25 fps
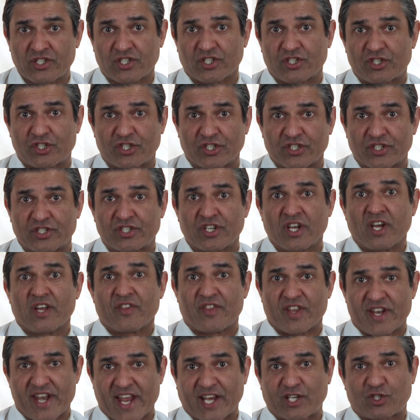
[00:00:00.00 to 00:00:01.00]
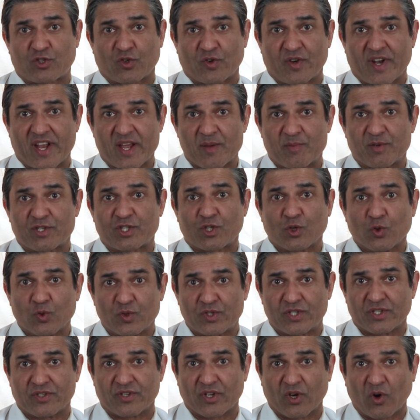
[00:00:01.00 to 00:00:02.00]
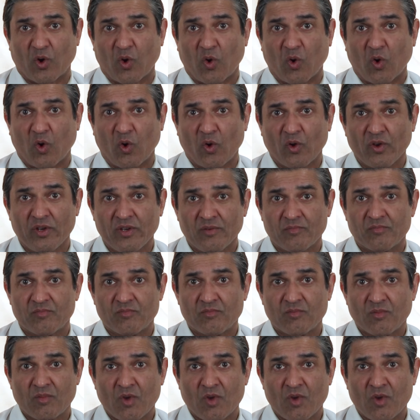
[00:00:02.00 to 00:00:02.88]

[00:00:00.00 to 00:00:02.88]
such as the next door neighbours hooting the horn